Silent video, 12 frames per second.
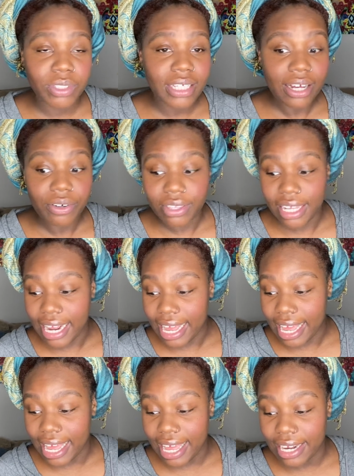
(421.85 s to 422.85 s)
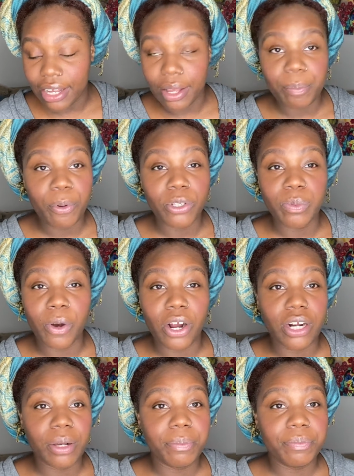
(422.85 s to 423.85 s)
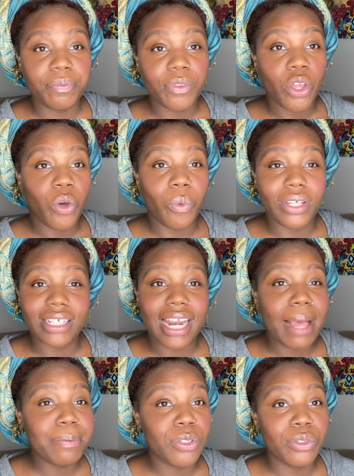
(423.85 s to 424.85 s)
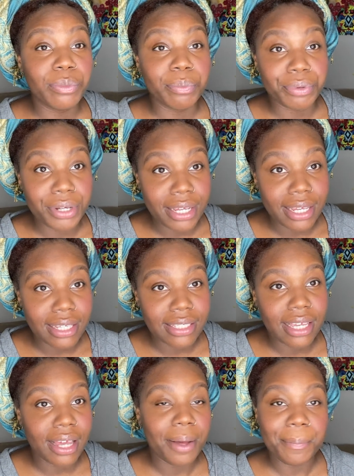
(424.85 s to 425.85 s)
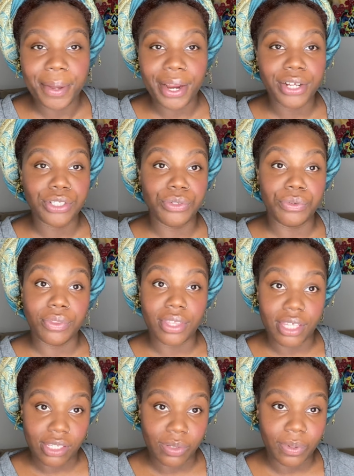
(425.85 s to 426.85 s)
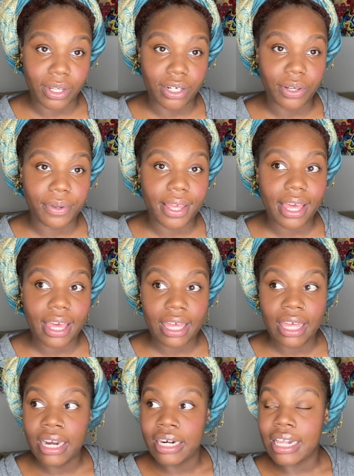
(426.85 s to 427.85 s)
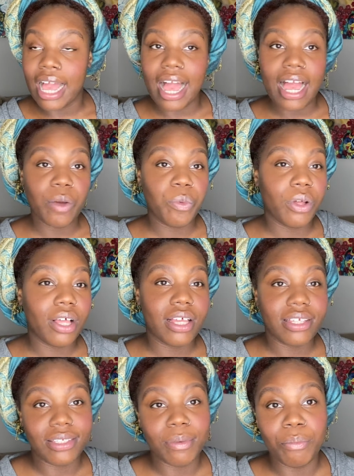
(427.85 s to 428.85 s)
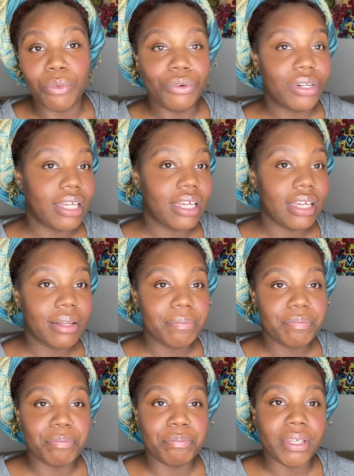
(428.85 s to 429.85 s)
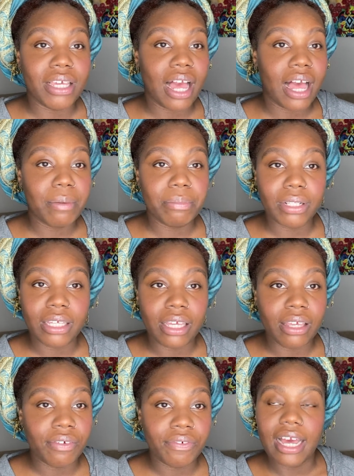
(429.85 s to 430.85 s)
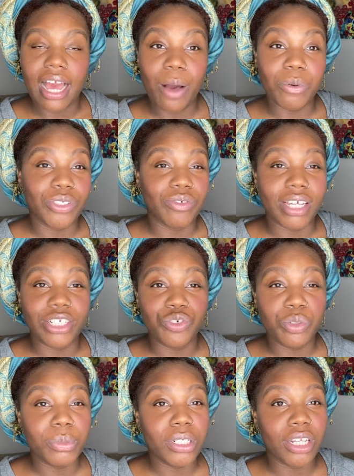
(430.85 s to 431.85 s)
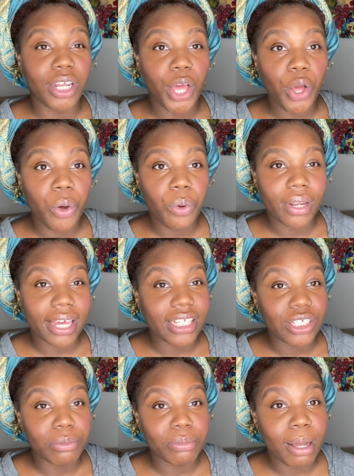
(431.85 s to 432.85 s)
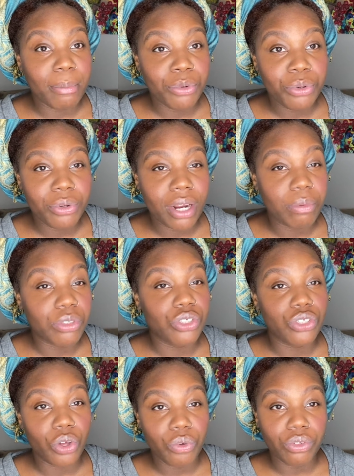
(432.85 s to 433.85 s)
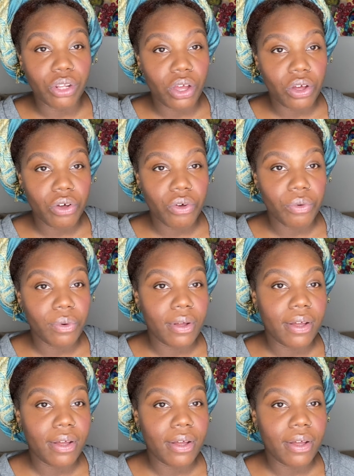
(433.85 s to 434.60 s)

cycle that I had postpartum was an absolute breeze compared to this one, okay? I was moody beyond belief. I was extremely low, like in terms of my mood, I was so low.